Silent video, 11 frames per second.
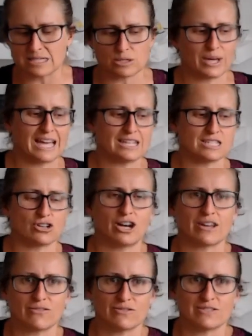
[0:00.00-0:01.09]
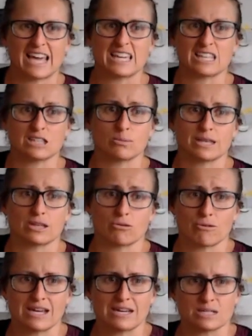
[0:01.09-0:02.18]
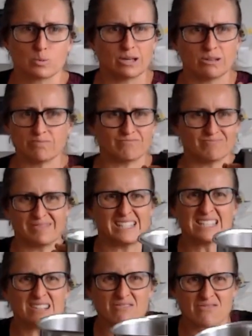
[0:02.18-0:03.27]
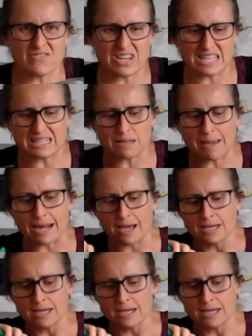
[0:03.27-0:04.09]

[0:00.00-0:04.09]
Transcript: so I had to kind of take a little bit of green as well. Doesn't really matter.